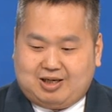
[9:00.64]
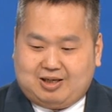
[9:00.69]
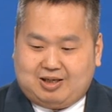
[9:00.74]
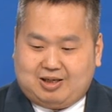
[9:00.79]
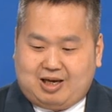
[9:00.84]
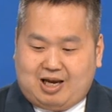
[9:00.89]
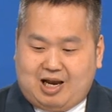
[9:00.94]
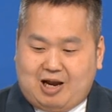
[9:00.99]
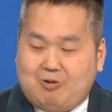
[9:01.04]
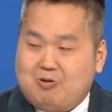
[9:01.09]
uh,
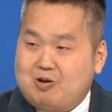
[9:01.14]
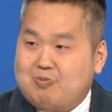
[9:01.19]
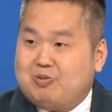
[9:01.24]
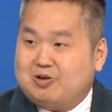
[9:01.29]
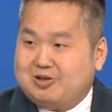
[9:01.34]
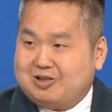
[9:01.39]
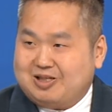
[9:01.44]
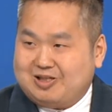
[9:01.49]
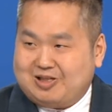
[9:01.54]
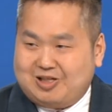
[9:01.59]
every
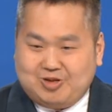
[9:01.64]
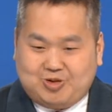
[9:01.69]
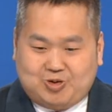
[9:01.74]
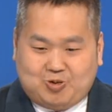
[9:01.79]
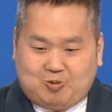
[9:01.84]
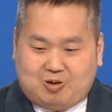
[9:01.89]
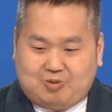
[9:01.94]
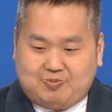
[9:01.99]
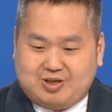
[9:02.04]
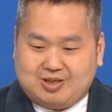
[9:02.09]

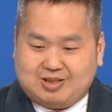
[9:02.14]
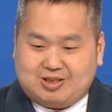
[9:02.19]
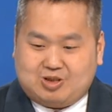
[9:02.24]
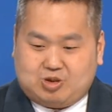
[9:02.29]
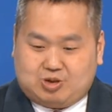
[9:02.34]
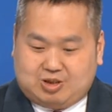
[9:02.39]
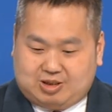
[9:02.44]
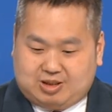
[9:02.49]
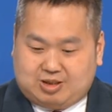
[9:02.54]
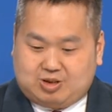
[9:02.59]
politician will be
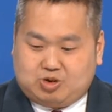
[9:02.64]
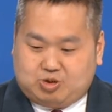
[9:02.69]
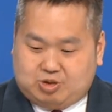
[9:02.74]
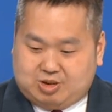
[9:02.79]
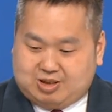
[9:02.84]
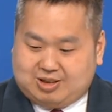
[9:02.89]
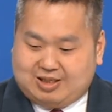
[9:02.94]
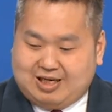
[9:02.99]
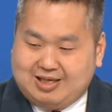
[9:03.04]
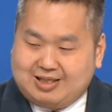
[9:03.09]

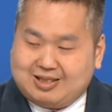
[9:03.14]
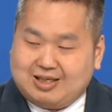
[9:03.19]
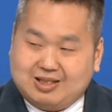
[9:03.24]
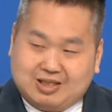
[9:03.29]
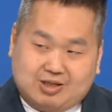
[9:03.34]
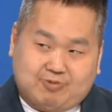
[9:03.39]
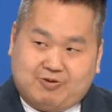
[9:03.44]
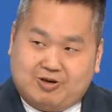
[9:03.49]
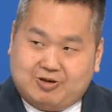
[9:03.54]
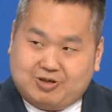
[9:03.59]
say
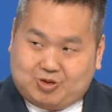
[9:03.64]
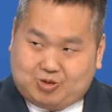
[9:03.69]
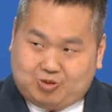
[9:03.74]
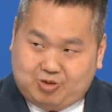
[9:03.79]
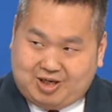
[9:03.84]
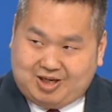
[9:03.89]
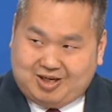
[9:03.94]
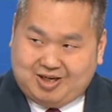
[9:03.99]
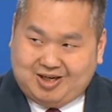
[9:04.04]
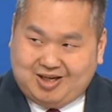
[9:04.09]
something very
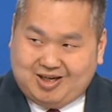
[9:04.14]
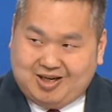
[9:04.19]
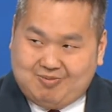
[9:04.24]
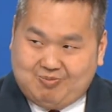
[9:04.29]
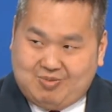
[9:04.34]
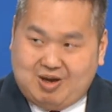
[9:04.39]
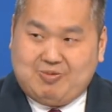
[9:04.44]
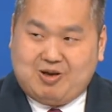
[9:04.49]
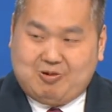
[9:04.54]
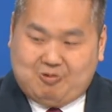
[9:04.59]
straight
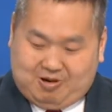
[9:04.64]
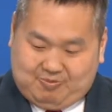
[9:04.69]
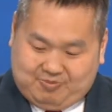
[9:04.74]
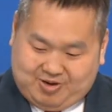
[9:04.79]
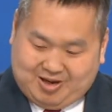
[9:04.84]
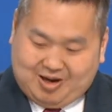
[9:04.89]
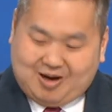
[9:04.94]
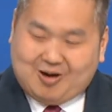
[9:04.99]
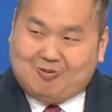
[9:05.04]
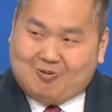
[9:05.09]
maybe will
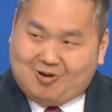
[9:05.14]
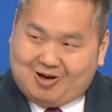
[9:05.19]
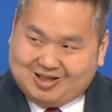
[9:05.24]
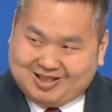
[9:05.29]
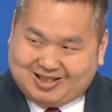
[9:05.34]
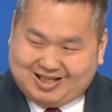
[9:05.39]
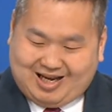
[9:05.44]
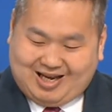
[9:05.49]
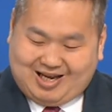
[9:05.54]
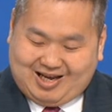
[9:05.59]
be around
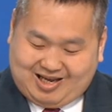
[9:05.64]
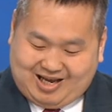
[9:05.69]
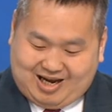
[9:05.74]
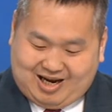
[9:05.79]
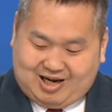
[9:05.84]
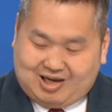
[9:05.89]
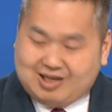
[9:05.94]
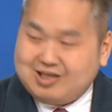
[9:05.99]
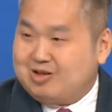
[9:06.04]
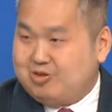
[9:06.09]
say,
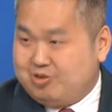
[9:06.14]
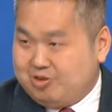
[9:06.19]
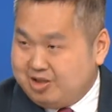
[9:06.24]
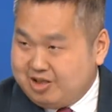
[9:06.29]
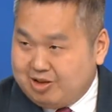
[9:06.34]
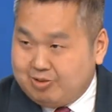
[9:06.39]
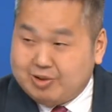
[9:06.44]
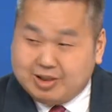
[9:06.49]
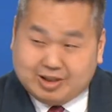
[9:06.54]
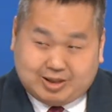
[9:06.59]
yeah, you need
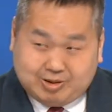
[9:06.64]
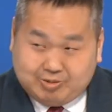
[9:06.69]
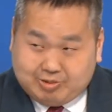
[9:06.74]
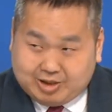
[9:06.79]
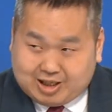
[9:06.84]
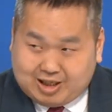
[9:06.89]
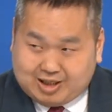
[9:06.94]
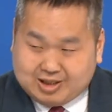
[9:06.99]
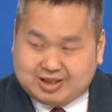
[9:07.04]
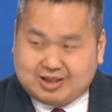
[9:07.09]
re
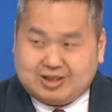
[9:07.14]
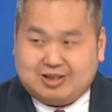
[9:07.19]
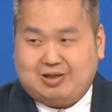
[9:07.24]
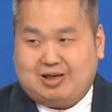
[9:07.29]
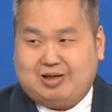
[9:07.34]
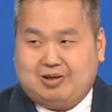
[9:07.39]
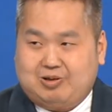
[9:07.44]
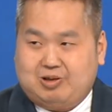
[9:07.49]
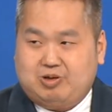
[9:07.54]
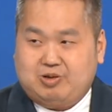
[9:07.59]

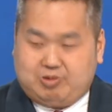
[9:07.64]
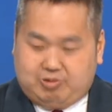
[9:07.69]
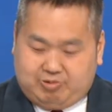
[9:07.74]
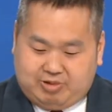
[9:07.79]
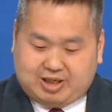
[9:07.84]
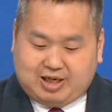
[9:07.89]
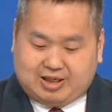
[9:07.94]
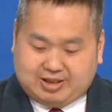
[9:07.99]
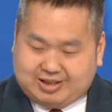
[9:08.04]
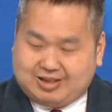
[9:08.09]
reconsider
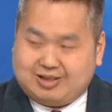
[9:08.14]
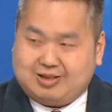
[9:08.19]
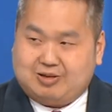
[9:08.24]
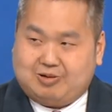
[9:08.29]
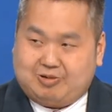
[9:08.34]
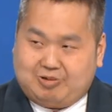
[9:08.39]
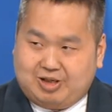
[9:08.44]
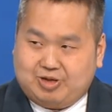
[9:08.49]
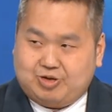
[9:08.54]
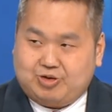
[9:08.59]

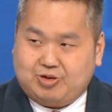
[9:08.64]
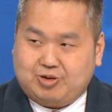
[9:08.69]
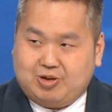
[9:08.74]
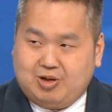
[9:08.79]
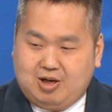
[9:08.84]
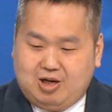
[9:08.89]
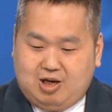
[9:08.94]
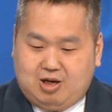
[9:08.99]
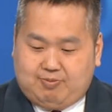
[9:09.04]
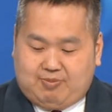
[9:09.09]
reconsideration.
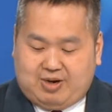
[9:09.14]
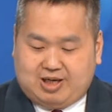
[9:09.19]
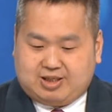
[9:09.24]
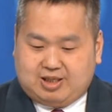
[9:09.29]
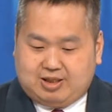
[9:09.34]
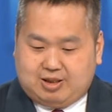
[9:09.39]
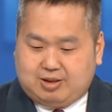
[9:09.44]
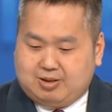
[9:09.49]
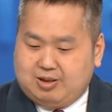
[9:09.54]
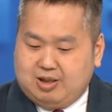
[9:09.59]
But
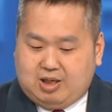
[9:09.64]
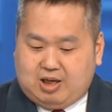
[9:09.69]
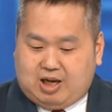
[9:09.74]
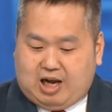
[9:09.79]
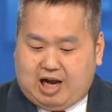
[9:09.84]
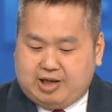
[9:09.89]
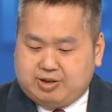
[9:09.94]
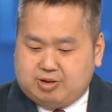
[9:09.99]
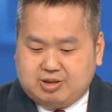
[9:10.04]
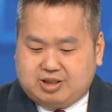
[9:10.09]
uh,
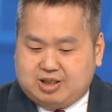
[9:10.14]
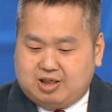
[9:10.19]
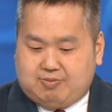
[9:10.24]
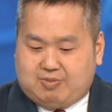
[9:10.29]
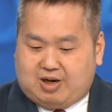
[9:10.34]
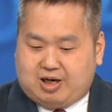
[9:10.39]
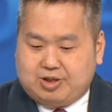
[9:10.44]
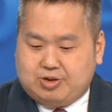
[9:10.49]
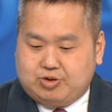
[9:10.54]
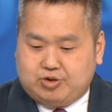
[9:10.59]
I don't think
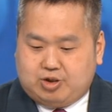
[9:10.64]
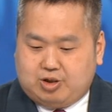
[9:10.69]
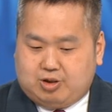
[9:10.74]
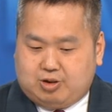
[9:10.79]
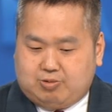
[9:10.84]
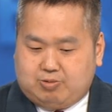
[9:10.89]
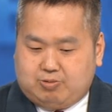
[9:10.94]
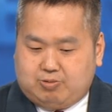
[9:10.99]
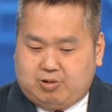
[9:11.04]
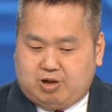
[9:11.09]
Ma
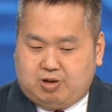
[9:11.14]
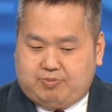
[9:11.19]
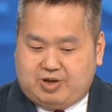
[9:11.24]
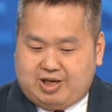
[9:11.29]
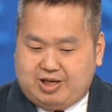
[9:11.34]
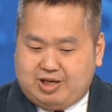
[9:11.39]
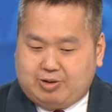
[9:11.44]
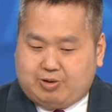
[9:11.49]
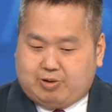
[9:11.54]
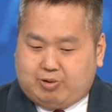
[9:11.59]
Ying-jeou will be
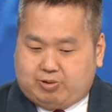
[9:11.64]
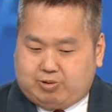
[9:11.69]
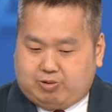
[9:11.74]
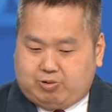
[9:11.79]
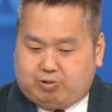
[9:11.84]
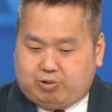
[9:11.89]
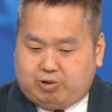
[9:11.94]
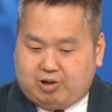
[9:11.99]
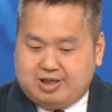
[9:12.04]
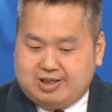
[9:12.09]

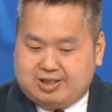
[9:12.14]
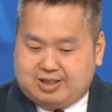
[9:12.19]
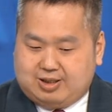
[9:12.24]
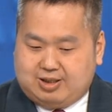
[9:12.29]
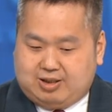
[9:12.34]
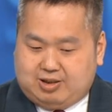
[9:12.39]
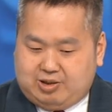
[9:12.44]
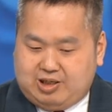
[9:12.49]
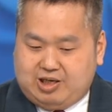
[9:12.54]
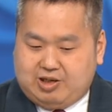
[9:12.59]
increased
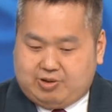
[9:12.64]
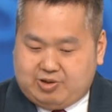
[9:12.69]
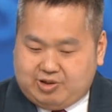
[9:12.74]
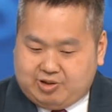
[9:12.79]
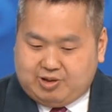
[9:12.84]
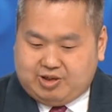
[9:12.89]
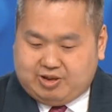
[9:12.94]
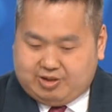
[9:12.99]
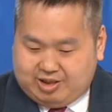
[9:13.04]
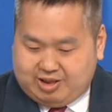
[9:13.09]
in,
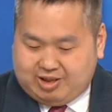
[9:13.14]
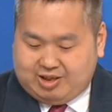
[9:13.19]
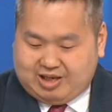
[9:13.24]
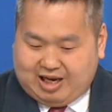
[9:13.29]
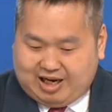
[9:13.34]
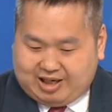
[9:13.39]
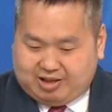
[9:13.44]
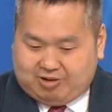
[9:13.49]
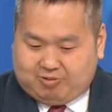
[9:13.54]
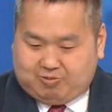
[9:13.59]
in, in,
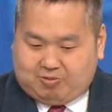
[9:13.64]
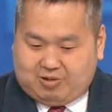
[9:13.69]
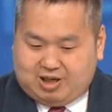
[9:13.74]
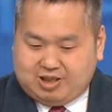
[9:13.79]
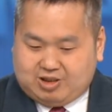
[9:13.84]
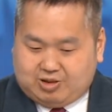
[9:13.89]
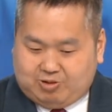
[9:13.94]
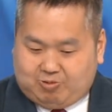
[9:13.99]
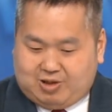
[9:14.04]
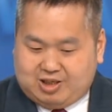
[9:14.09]
like uh,
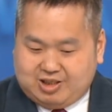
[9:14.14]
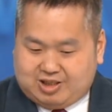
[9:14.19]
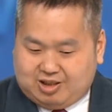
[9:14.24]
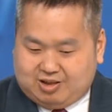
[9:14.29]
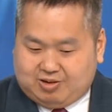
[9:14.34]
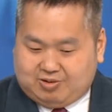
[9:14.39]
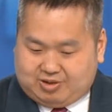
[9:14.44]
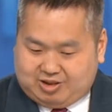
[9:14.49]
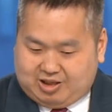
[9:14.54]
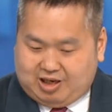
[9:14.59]
once once
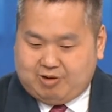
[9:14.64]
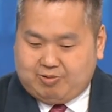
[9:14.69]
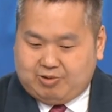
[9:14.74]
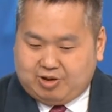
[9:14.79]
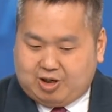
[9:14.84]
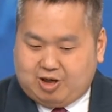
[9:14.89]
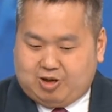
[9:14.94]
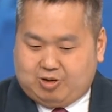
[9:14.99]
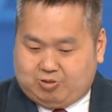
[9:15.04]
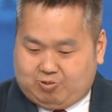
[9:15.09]
uh, Terry
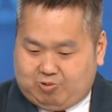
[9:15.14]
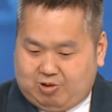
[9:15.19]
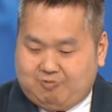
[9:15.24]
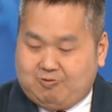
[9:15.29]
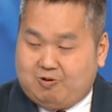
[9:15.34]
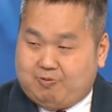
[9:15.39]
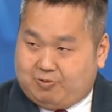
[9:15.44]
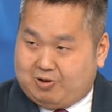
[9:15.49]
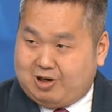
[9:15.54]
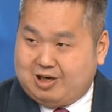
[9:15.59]
Gou run
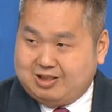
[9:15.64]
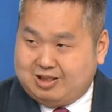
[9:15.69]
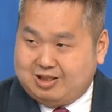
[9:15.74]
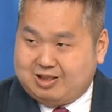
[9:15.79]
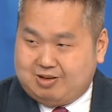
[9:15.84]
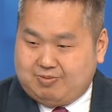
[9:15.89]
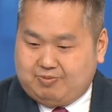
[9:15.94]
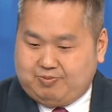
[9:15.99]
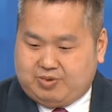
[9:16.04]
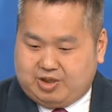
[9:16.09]
for
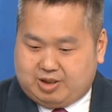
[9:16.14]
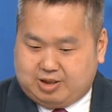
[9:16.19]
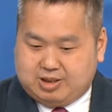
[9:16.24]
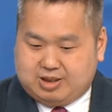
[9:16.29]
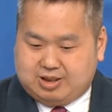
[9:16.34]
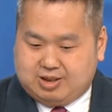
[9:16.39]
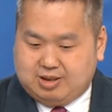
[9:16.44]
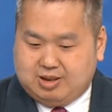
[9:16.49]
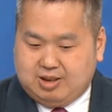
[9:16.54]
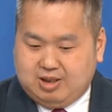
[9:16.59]
president because
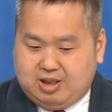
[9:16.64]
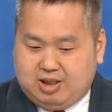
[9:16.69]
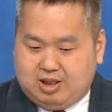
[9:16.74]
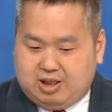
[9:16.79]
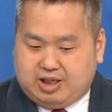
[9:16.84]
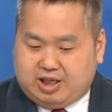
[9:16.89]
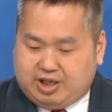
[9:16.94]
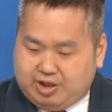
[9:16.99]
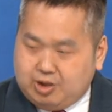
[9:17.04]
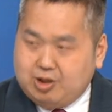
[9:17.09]
uh,
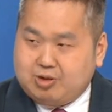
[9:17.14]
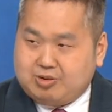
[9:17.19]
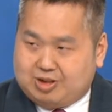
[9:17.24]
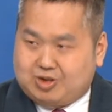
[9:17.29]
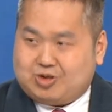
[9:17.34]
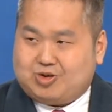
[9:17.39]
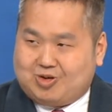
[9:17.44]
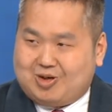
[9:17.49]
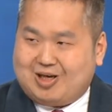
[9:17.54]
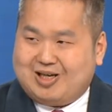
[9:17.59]
he know the
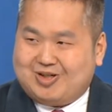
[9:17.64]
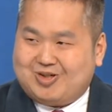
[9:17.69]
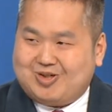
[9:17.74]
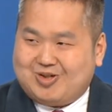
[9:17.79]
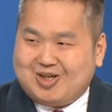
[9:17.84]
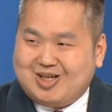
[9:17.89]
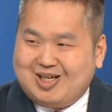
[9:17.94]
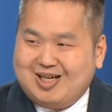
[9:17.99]
situation.